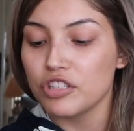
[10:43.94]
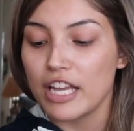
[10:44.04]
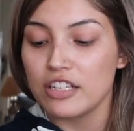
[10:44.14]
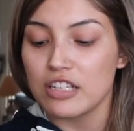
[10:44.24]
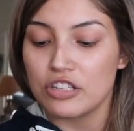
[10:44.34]
you
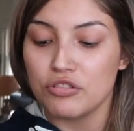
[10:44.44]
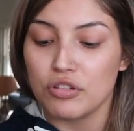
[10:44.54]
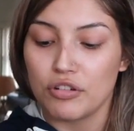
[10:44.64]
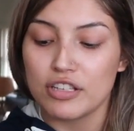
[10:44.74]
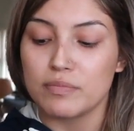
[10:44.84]
changed that you
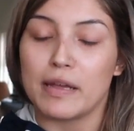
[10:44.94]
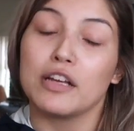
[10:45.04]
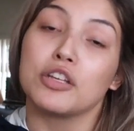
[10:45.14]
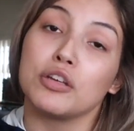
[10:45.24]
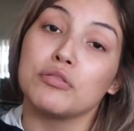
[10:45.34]
noticed made
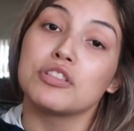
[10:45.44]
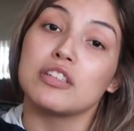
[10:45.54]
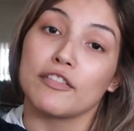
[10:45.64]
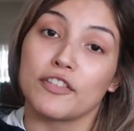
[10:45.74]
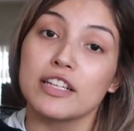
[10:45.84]
a huge
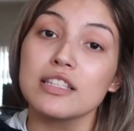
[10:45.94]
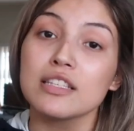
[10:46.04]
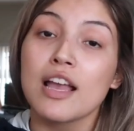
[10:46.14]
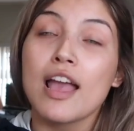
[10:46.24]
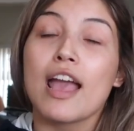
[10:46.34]
difference?